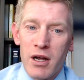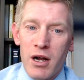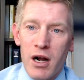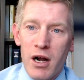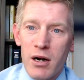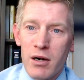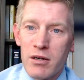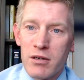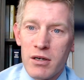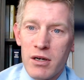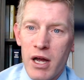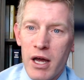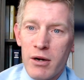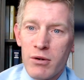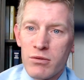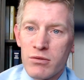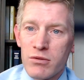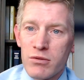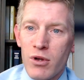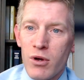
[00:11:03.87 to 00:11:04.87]
are I
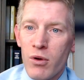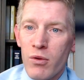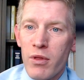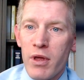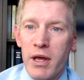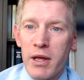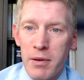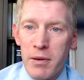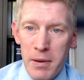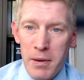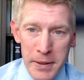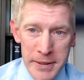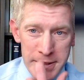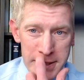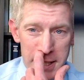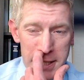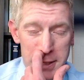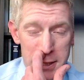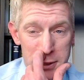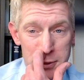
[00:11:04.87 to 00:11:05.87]
don't know that
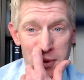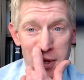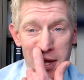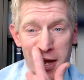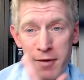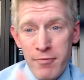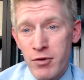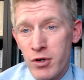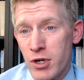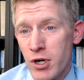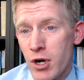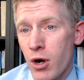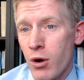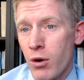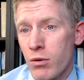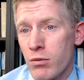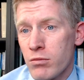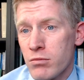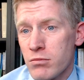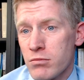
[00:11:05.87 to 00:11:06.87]
scientists will ever
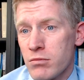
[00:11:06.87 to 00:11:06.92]
know